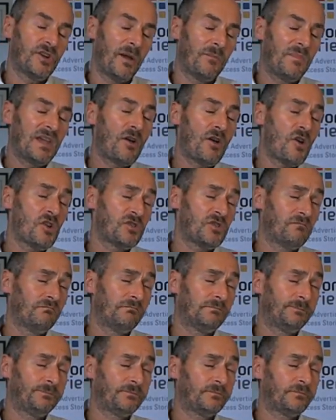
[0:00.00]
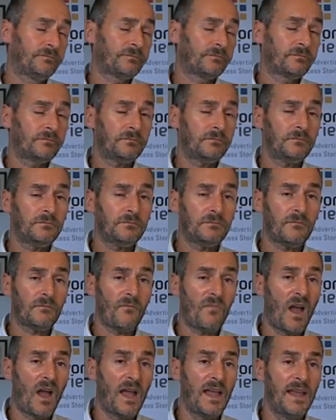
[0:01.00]
Because
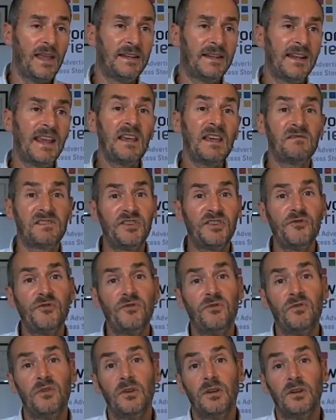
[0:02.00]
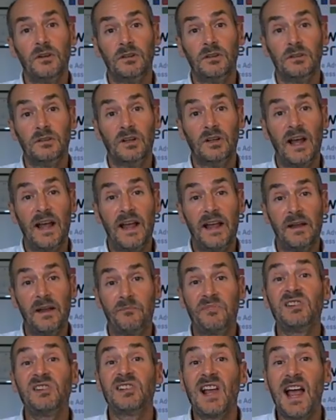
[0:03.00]
it gives you a
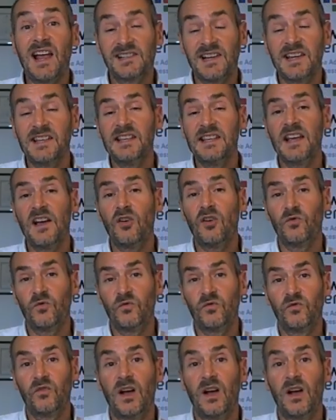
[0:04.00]
precise idea of